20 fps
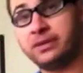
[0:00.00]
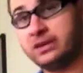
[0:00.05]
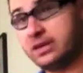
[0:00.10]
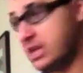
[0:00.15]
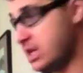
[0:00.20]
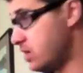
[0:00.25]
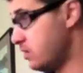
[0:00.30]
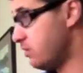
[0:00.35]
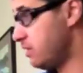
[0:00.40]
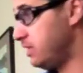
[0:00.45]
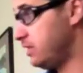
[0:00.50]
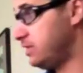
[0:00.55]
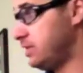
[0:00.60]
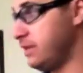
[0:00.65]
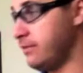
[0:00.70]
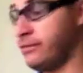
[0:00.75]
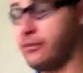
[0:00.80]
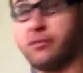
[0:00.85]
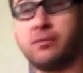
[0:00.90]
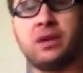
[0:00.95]
decrease
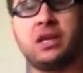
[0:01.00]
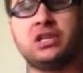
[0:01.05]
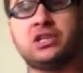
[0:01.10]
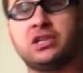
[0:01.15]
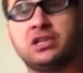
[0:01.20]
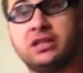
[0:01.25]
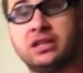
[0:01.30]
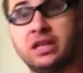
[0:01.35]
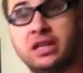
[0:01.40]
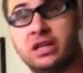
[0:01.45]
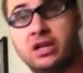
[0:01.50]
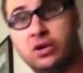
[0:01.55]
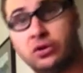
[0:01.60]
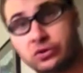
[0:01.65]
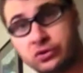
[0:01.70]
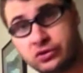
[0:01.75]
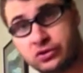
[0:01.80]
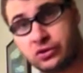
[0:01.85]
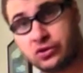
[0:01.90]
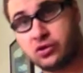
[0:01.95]
the information that
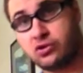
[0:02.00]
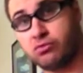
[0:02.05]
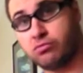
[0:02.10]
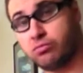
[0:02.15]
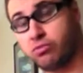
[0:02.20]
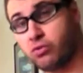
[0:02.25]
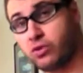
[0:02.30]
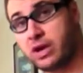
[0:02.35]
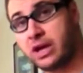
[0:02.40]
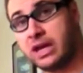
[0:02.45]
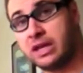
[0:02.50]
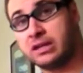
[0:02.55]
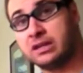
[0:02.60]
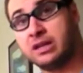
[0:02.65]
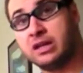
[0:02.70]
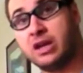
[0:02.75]
goes to your brain.